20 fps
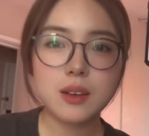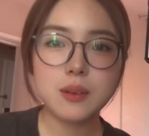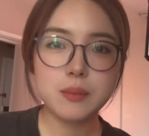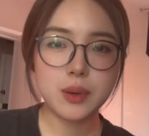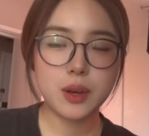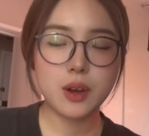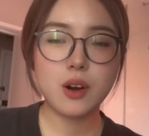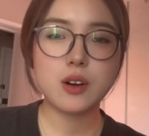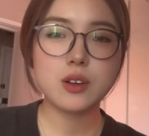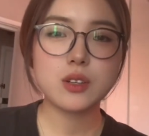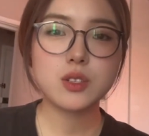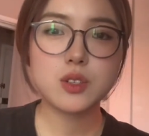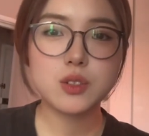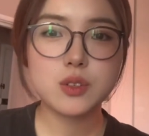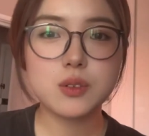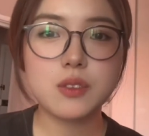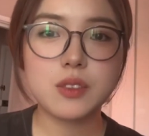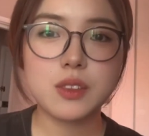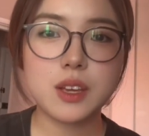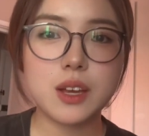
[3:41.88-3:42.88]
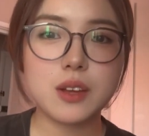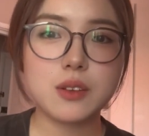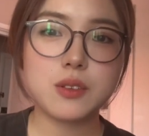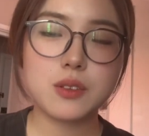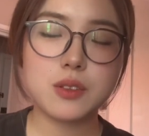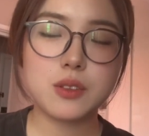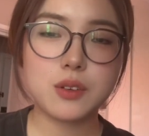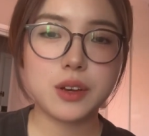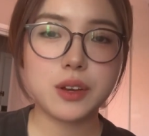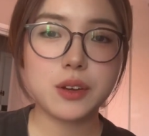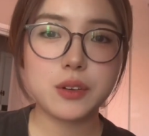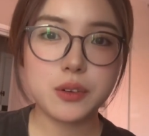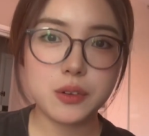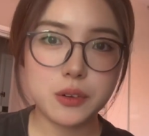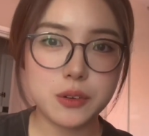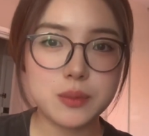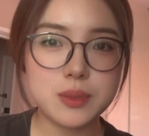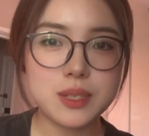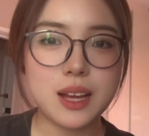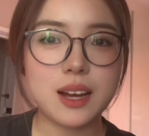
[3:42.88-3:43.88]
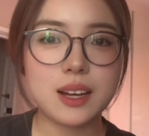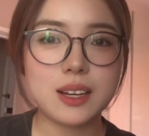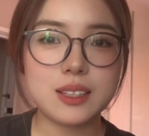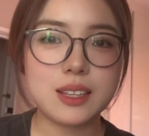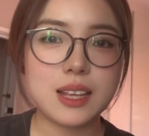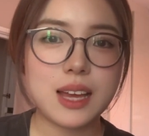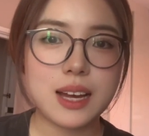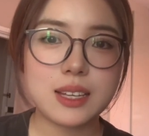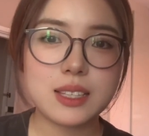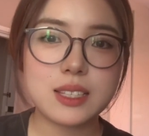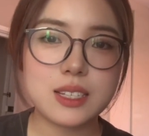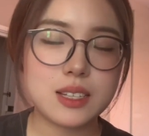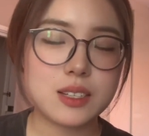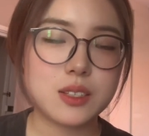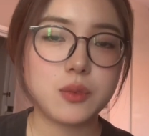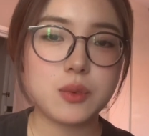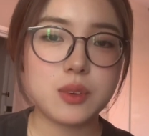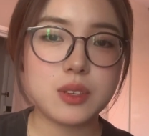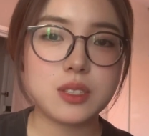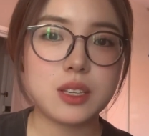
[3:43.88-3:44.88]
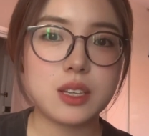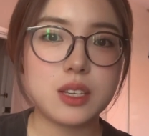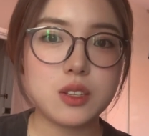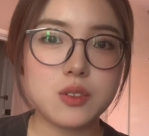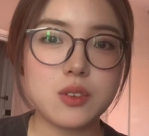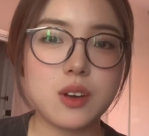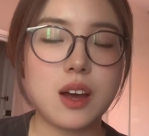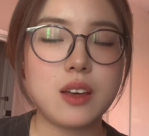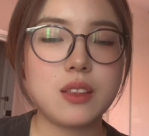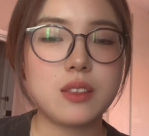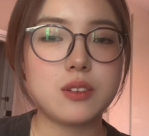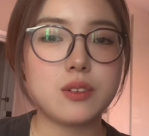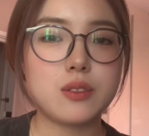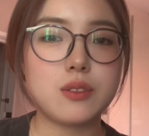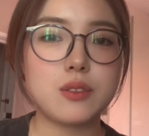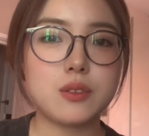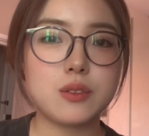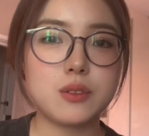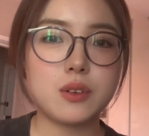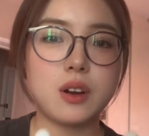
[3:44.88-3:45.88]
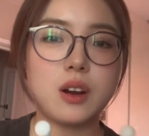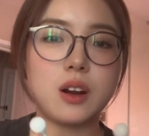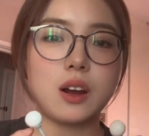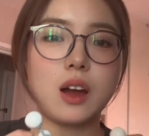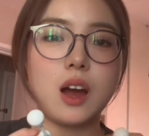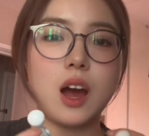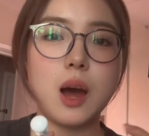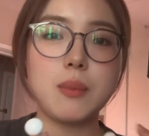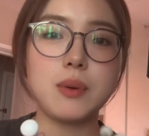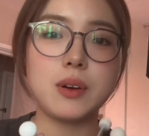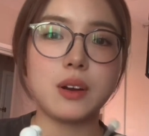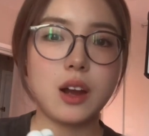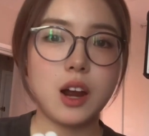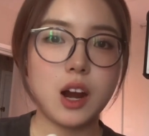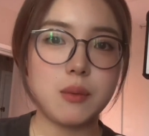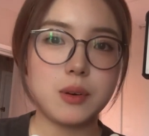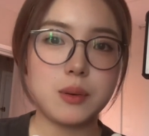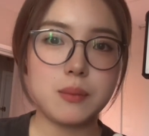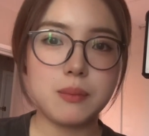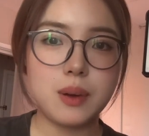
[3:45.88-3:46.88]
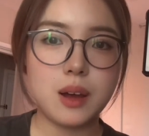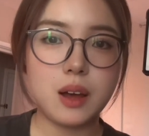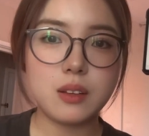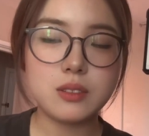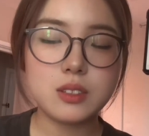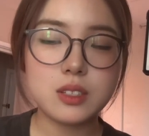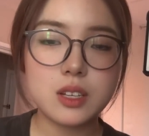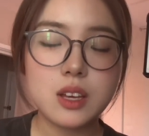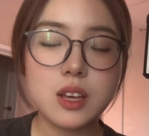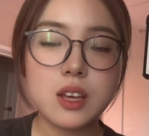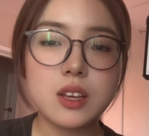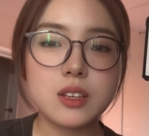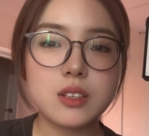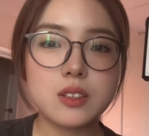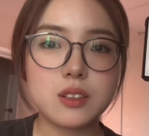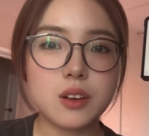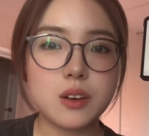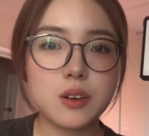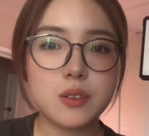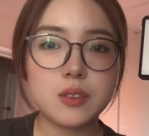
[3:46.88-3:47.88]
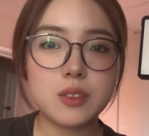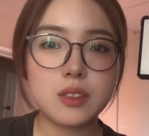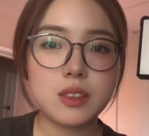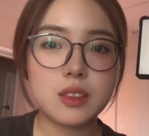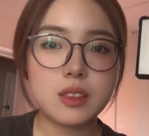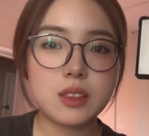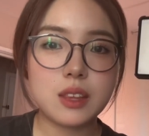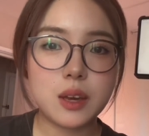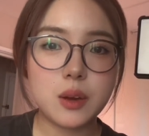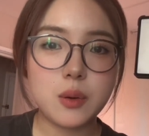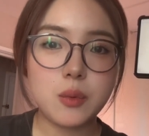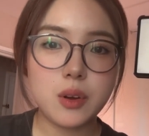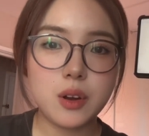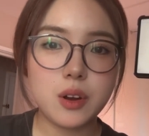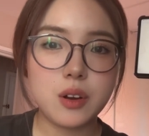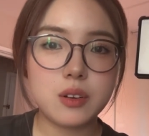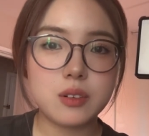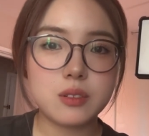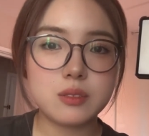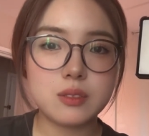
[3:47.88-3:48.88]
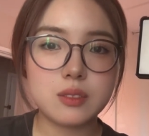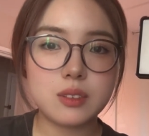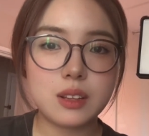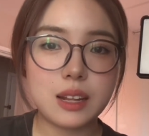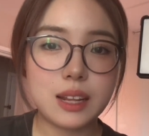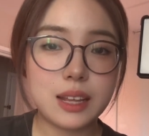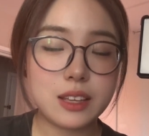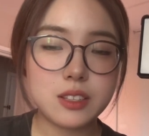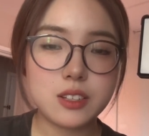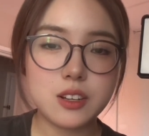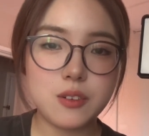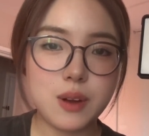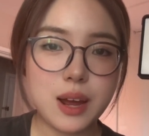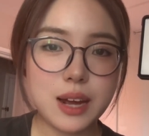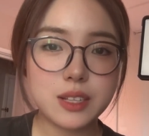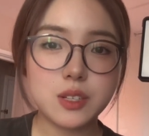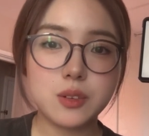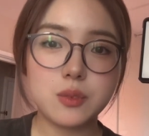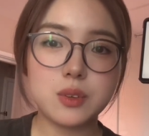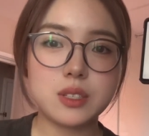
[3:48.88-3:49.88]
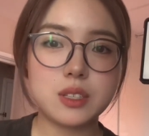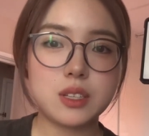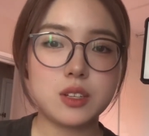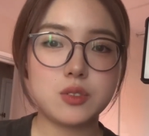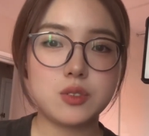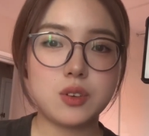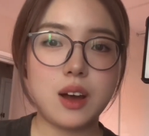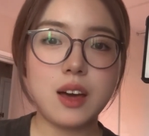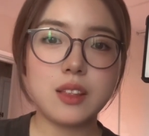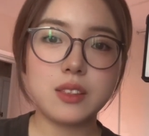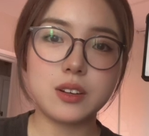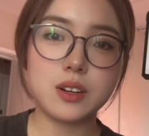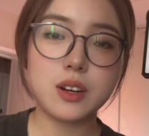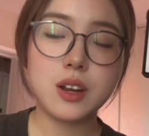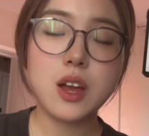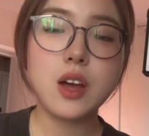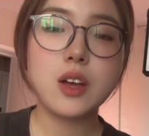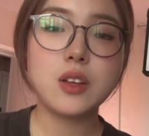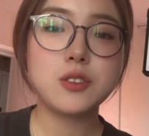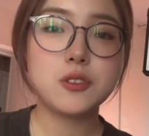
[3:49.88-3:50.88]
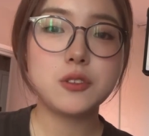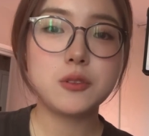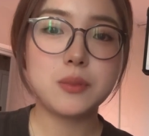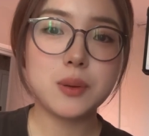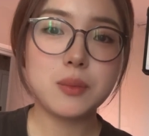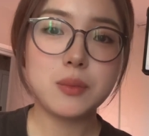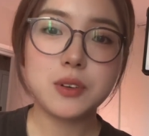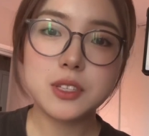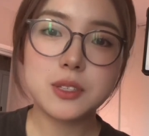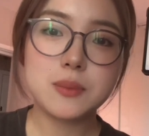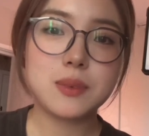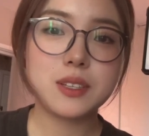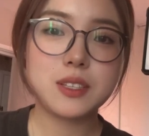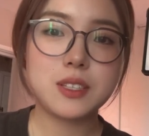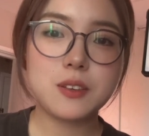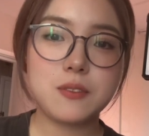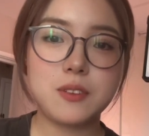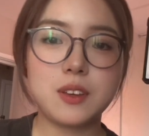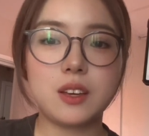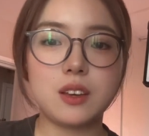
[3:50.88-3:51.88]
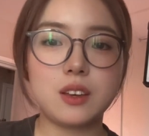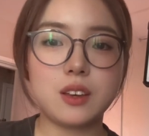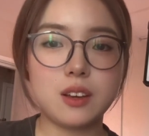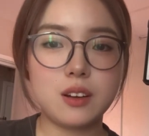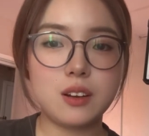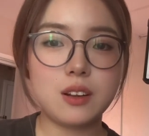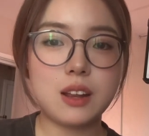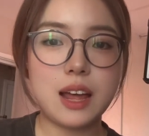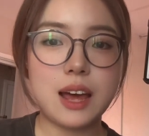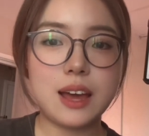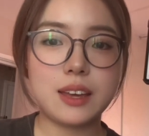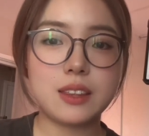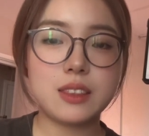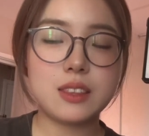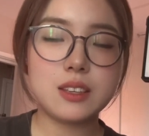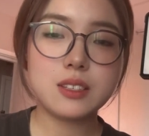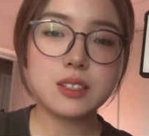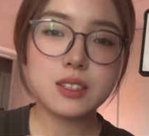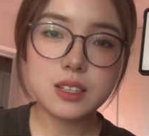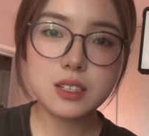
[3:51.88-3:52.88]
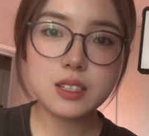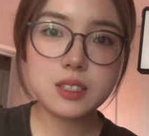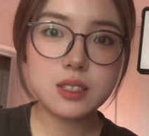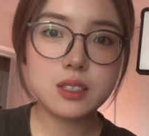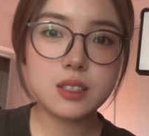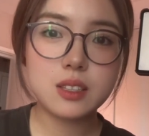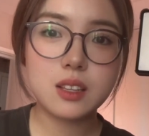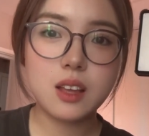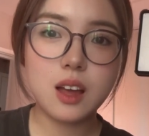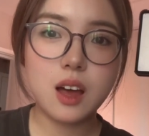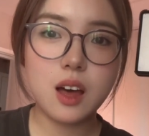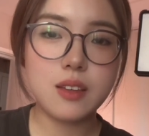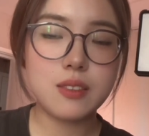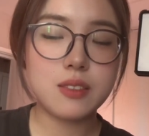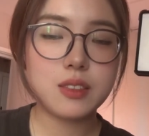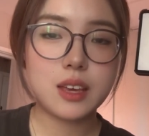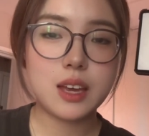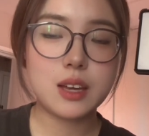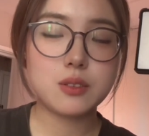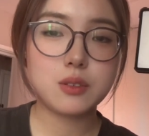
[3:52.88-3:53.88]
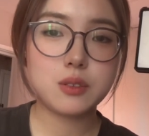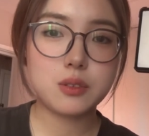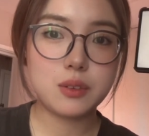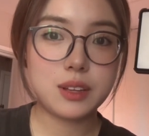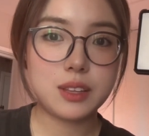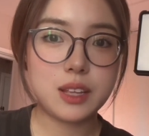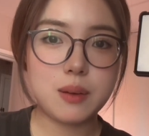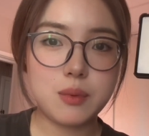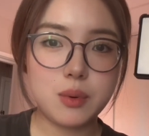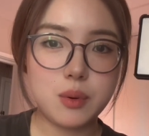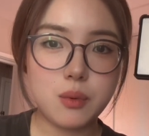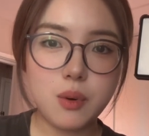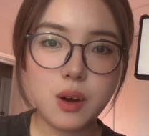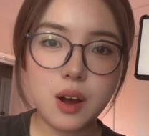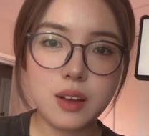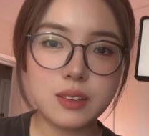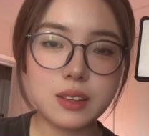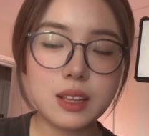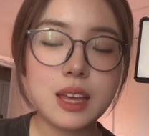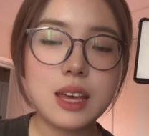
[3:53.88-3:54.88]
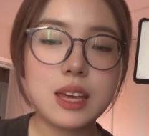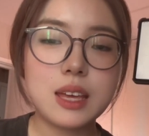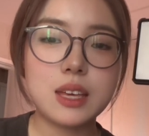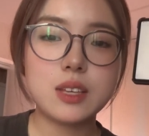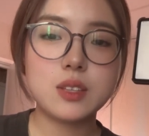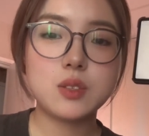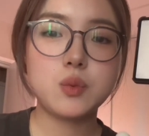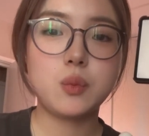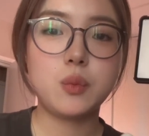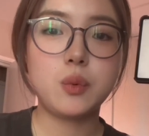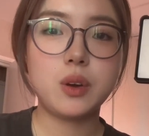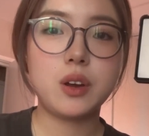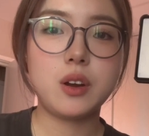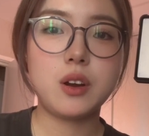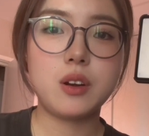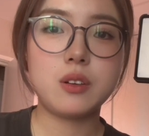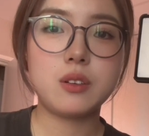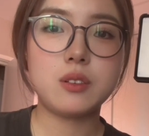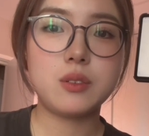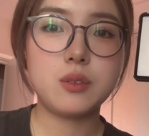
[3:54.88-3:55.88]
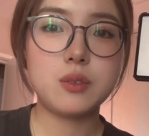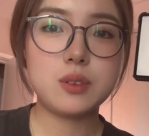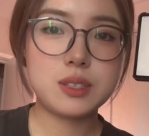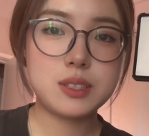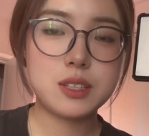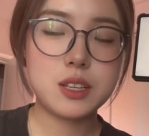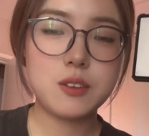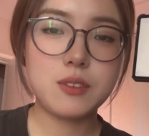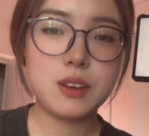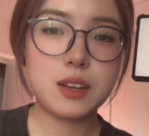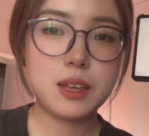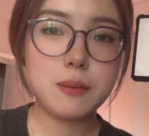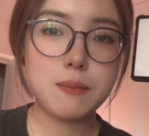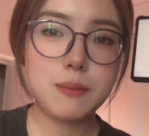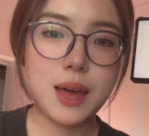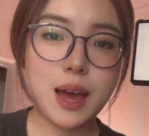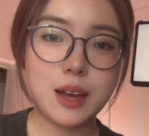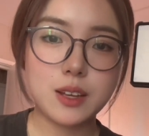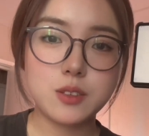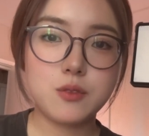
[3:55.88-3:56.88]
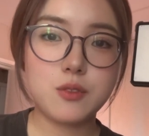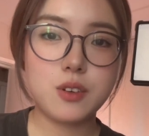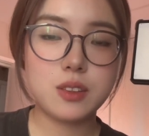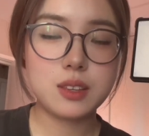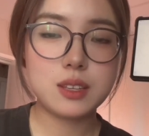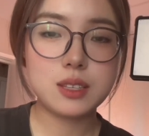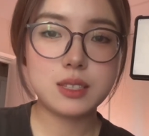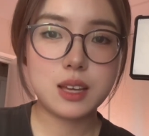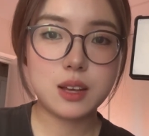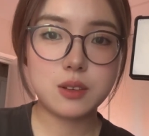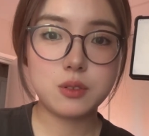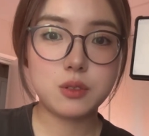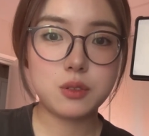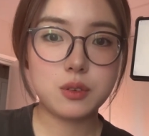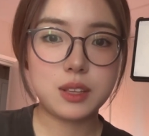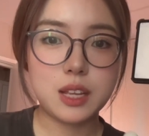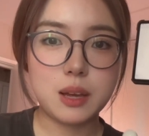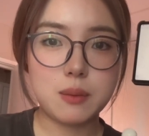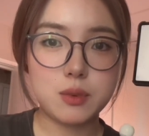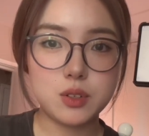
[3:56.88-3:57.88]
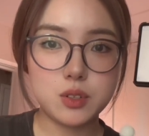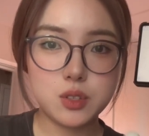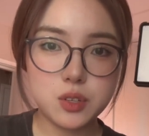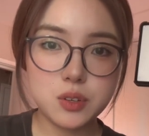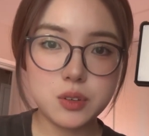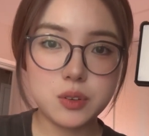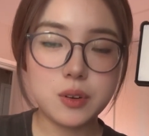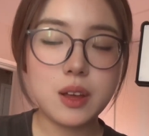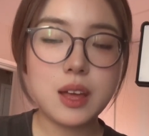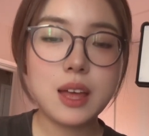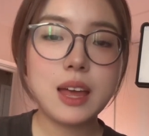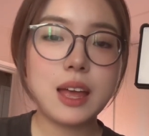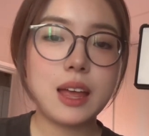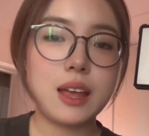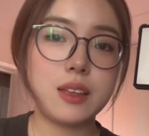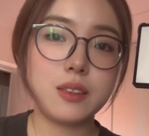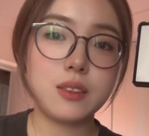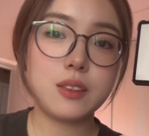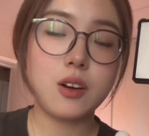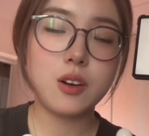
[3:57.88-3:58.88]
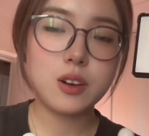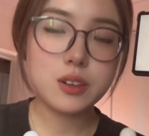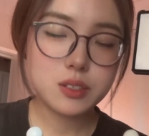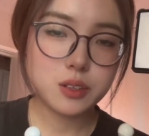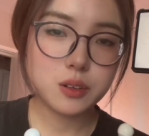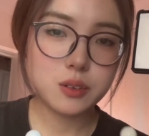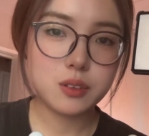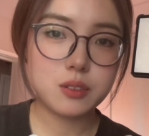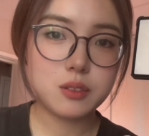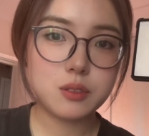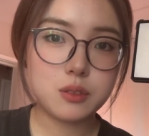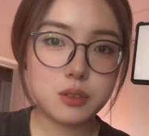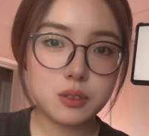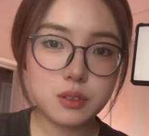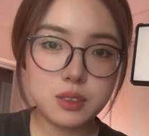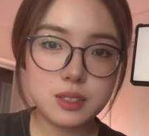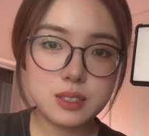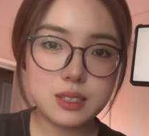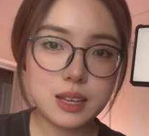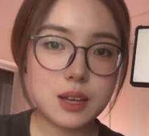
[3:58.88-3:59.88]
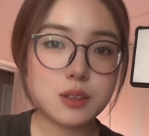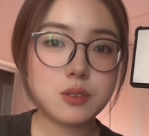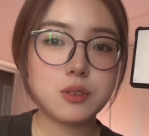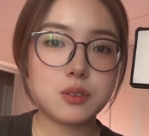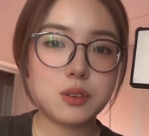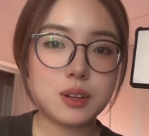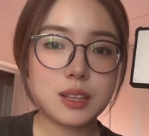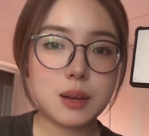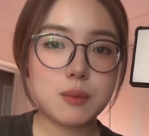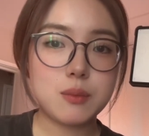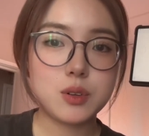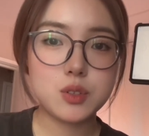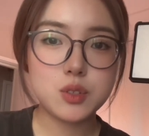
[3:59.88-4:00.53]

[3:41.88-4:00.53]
Because two VH3 groups are connected with each other through a carbon-carbon bond, so they will interact with each other. To be more specific here, like this is CH3 number 1, it will receive an impact from the CH3 number 2, and also the CH3 number